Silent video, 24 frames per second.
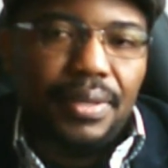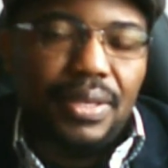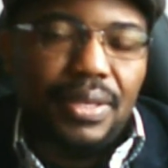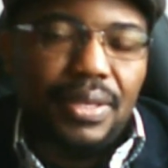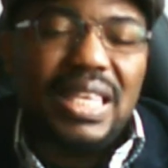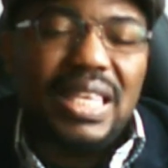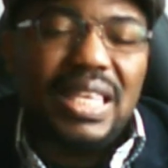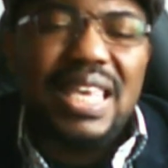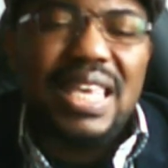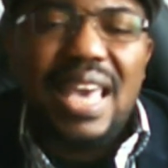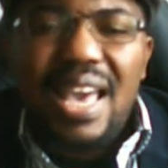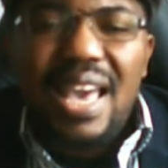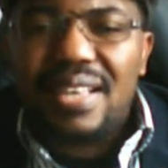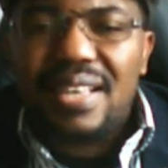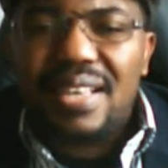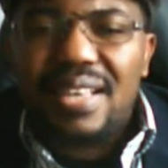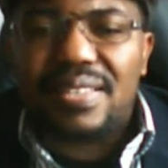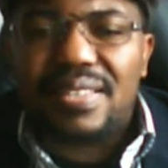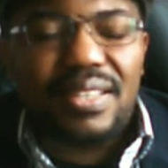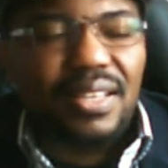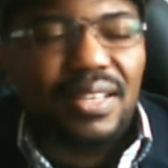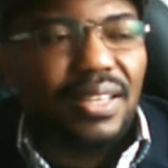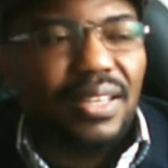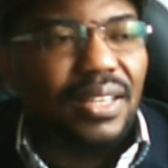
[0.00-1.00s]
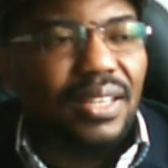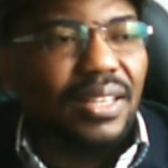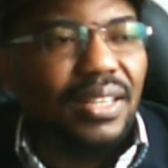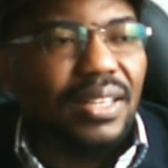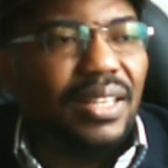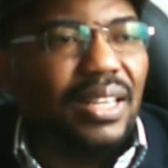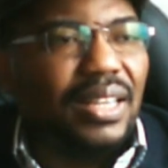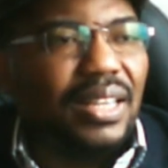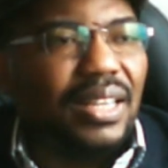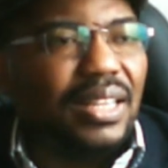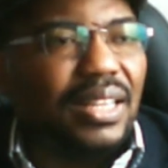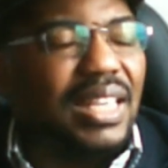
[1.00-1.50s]
Yes,
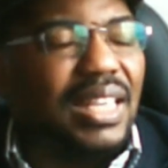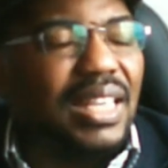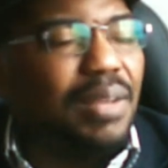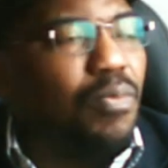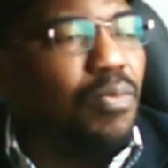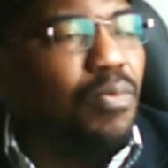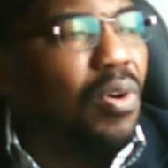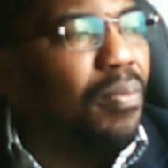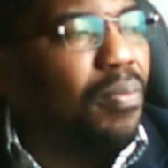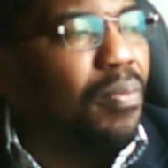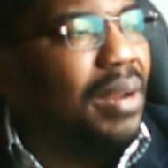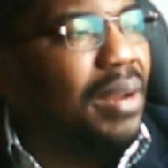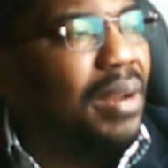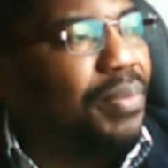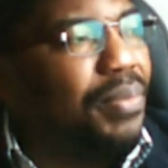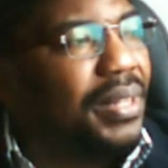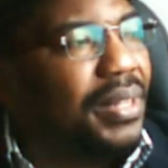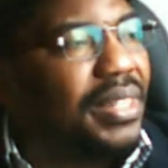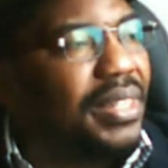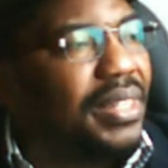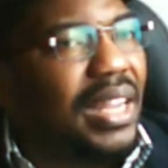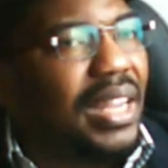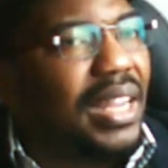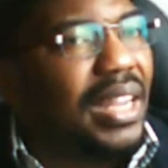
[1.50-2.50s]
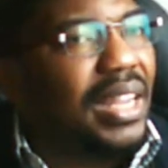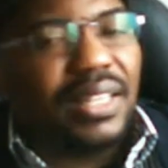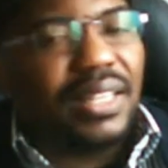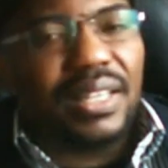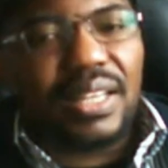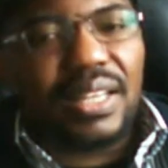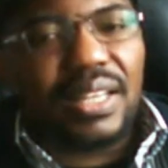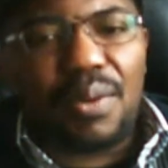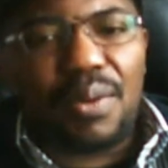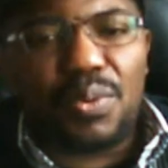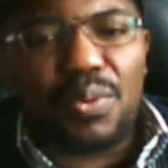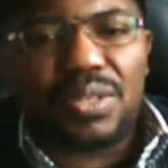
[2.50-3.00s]
Igbo man betrayed
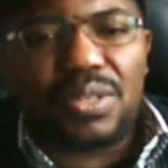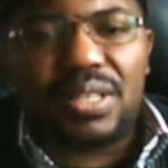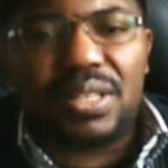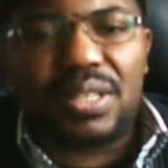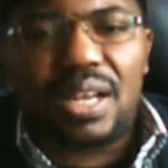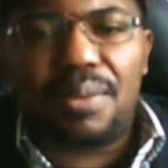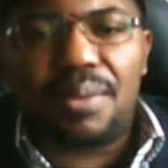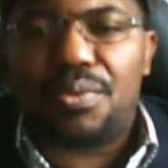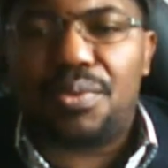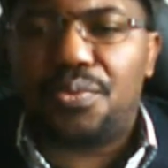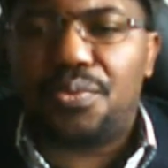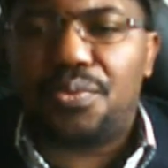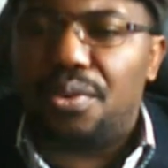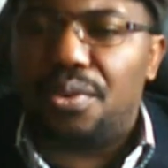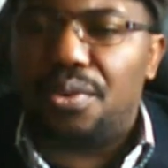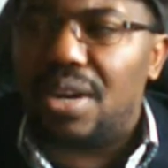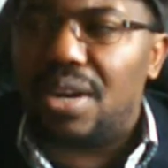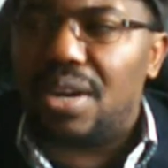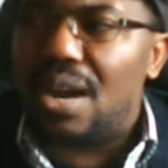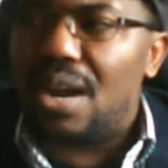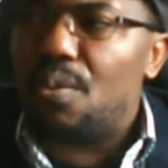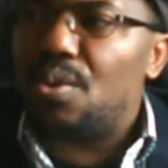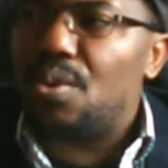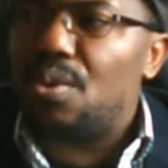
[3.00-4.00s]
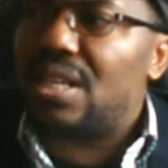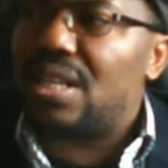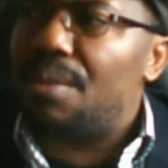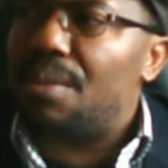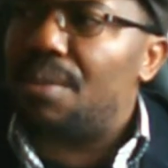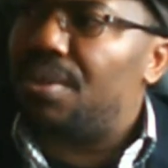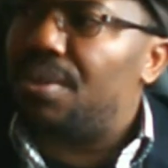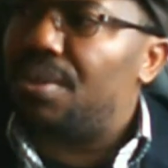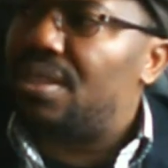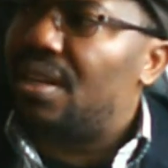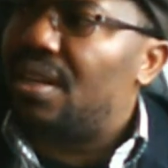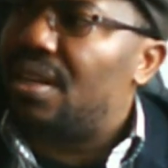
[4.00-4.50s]
Hausa before. Hausa
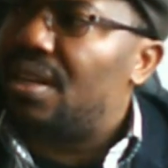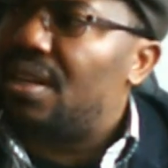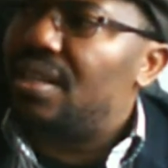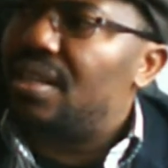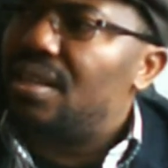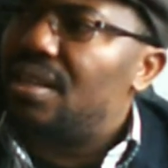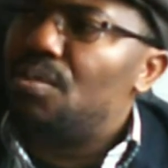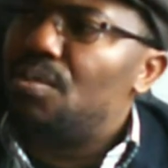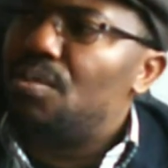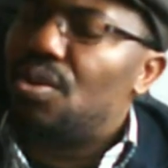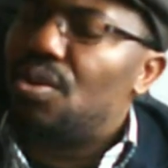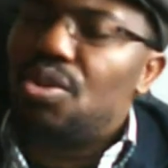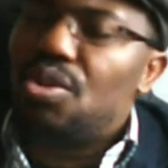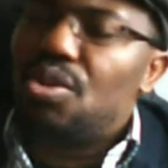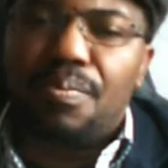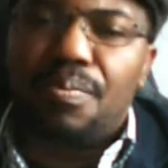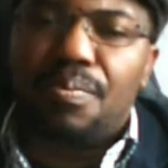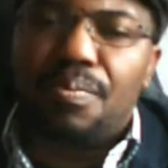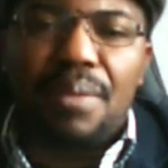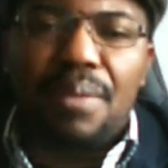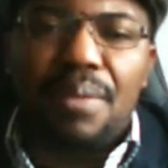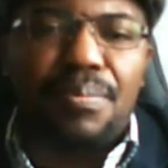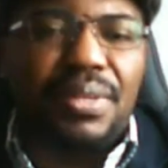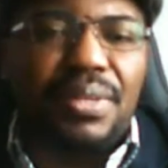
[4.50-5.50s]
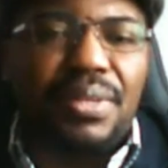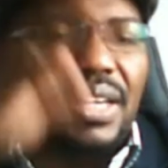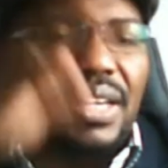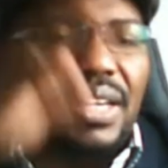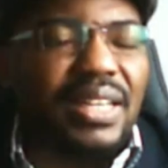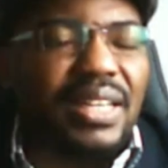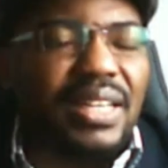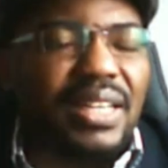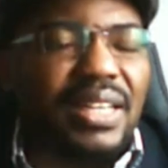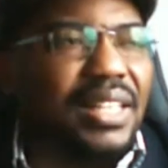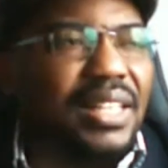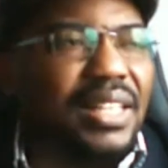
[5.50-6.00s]
betrayed Igbo. Yoruba
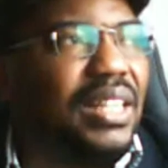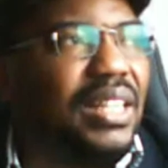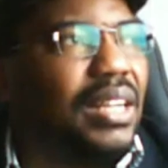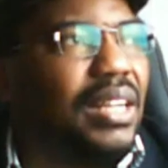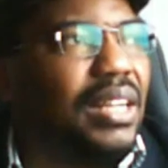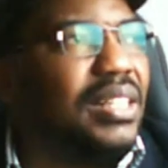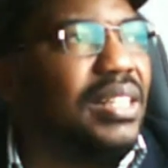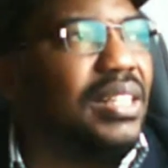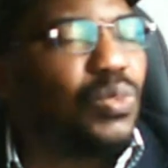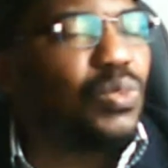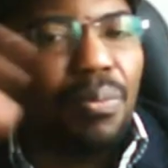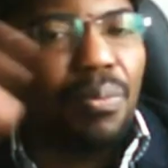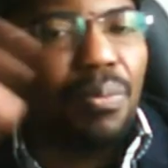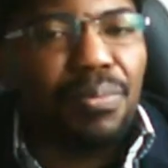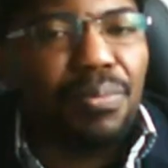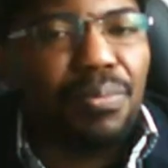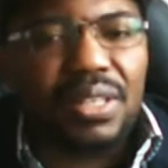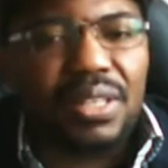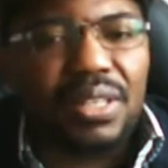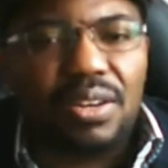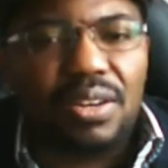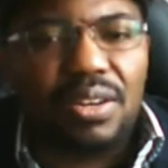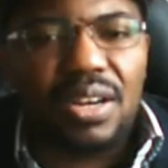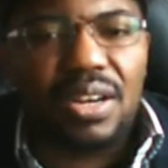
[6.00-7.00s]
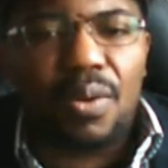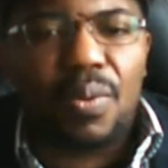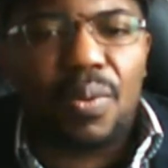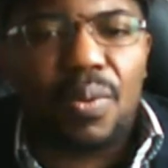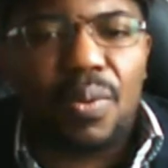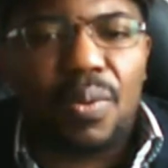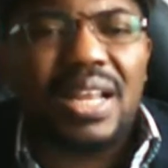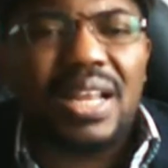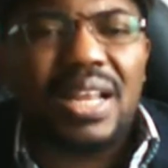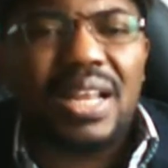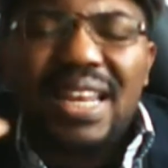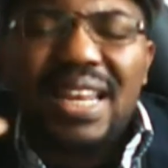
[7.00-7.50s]
betrayed Nigeria. This one betrayed the other
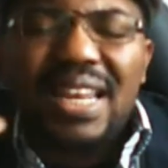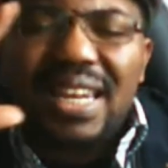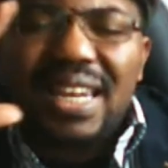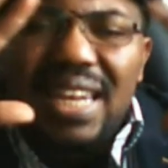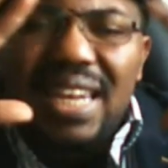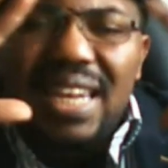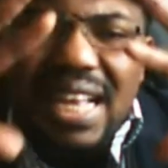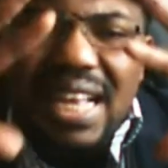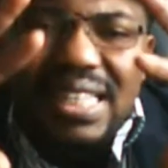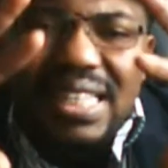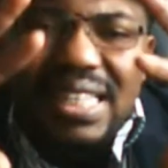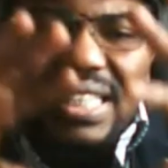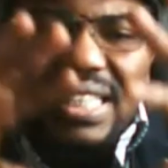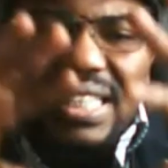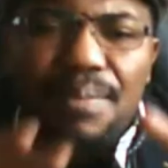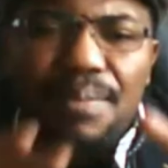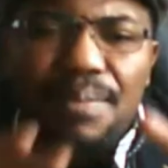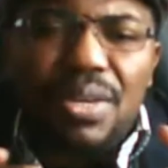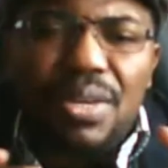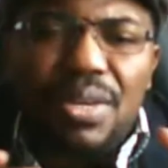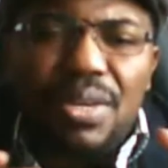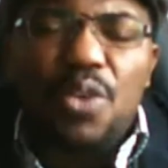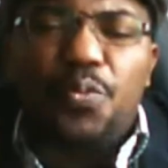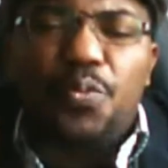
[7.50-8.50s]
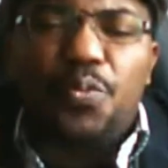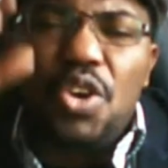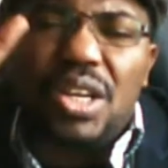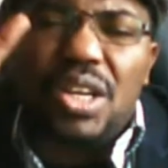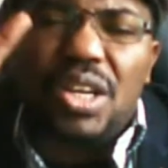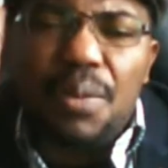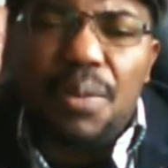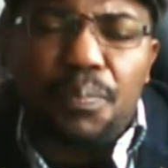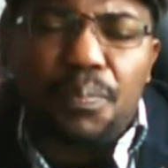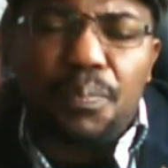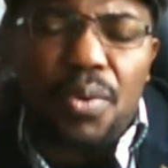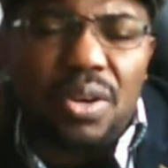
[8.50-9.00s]
one. If you
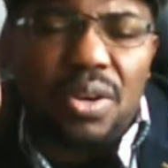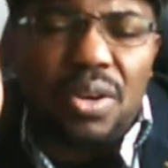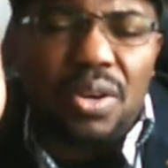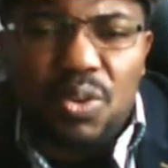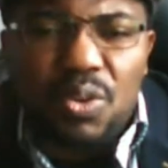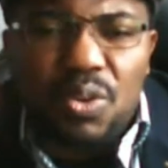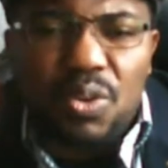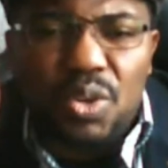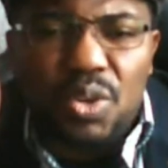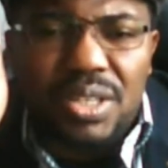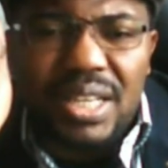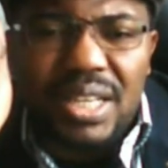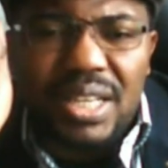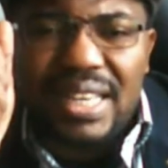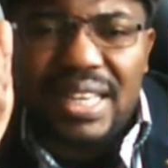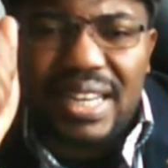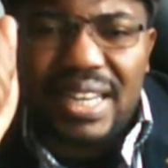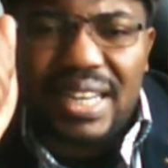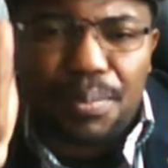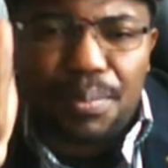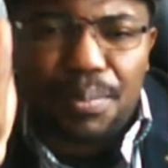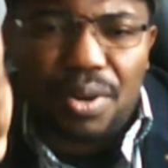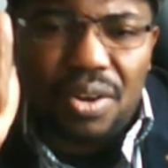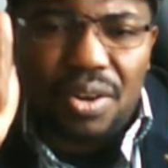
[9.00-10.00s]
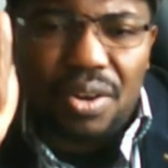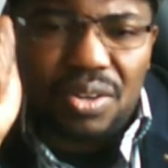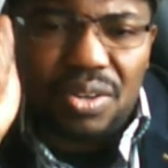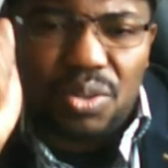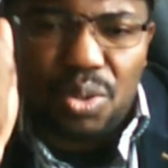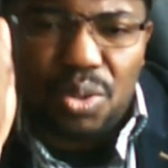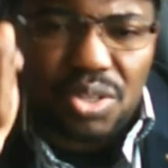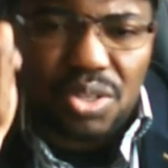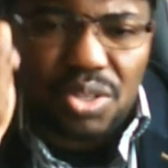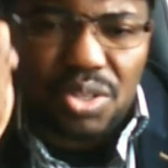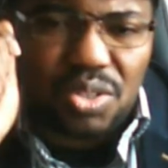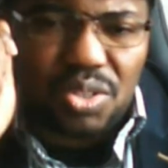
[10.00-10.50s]
keep on holding grip
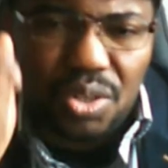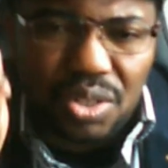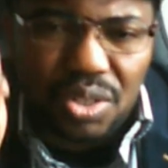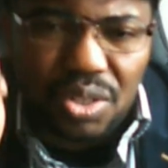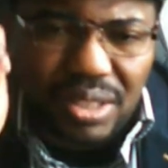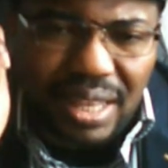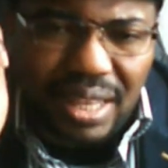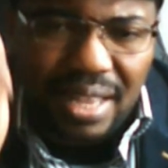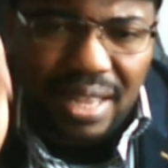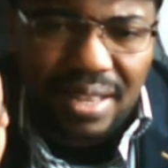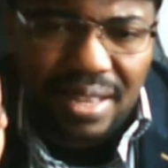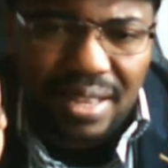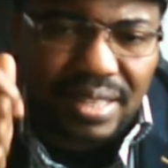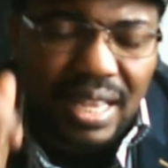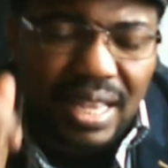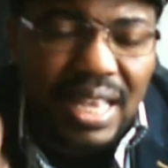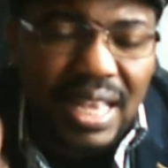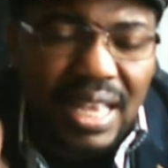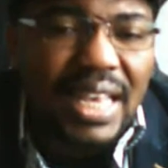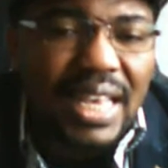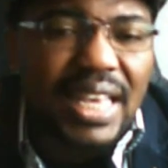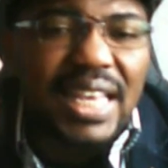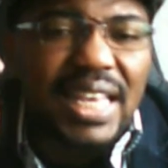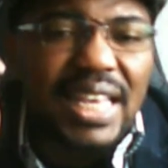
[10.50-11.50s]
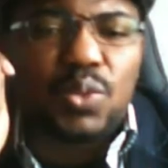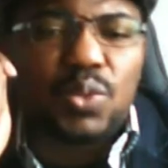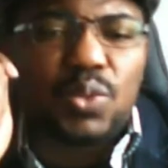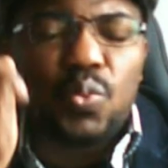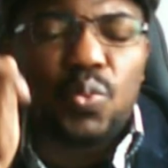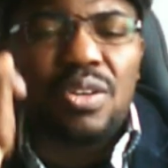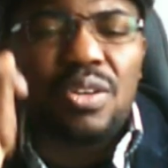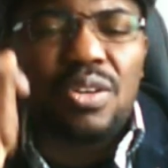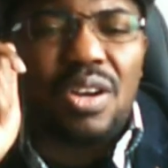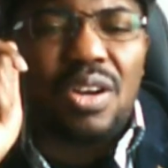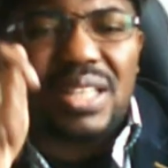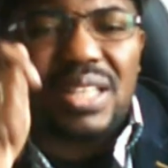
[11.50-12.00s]
on those old things, it
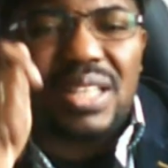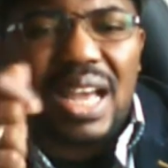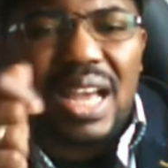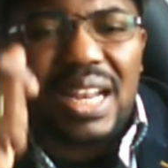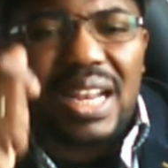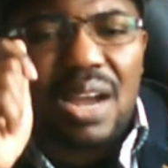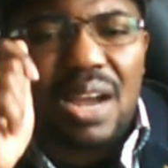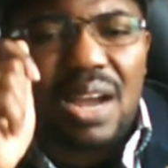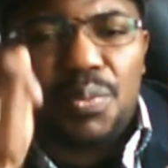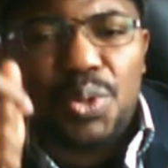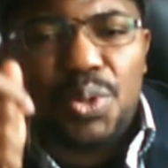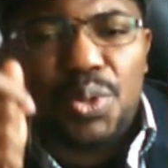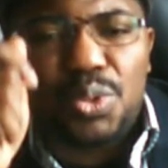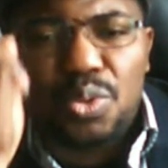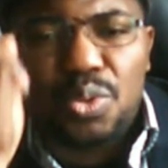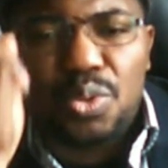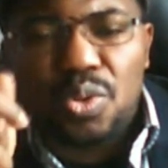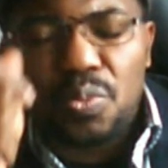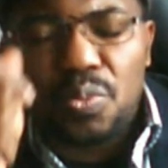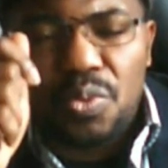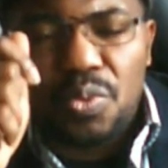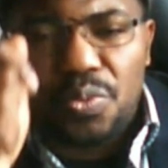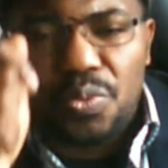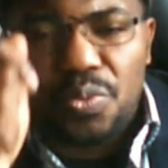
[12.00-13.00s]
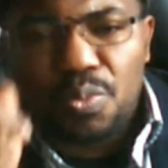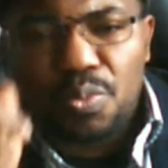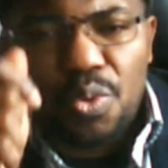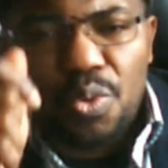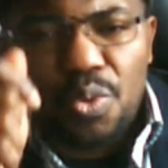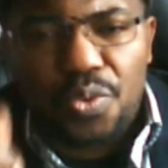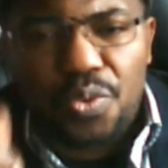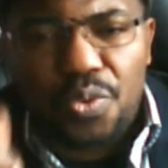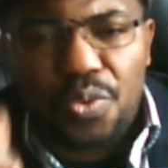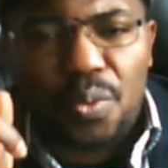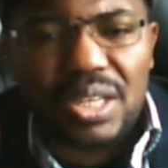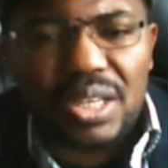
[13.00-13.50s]
will not allow you to
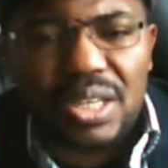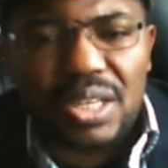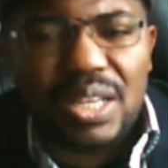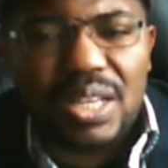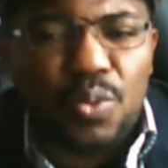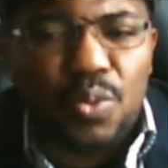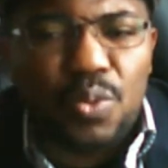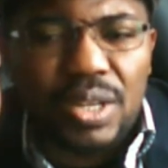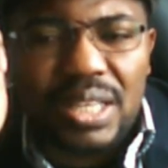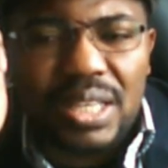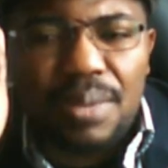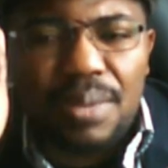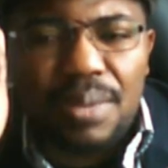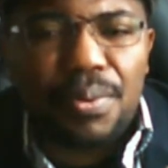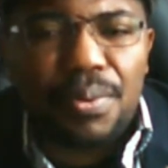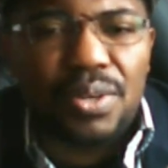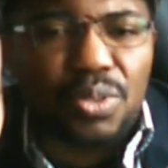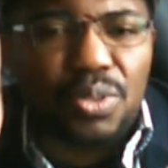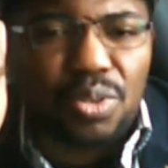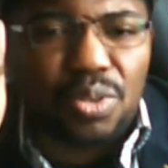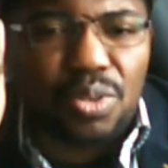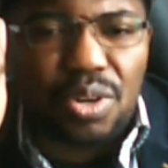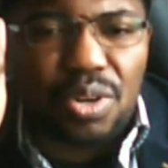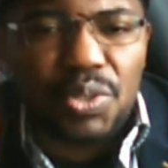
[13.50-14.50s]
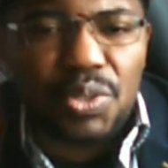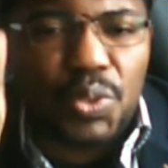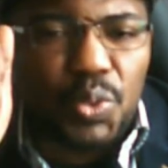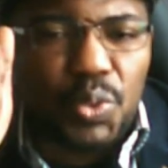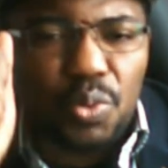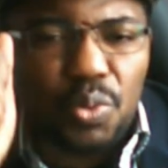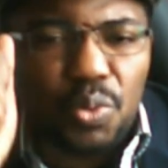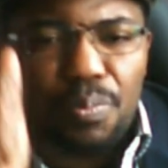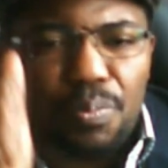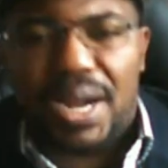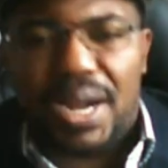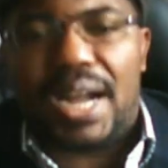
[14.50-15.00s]
move forward. It will keep on drawing
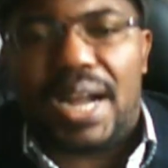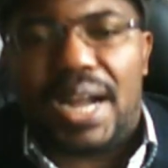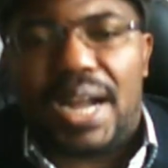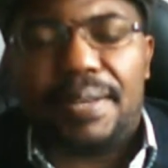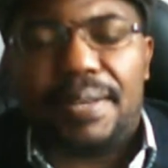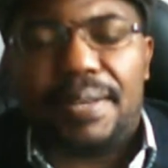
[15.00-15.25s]
you back.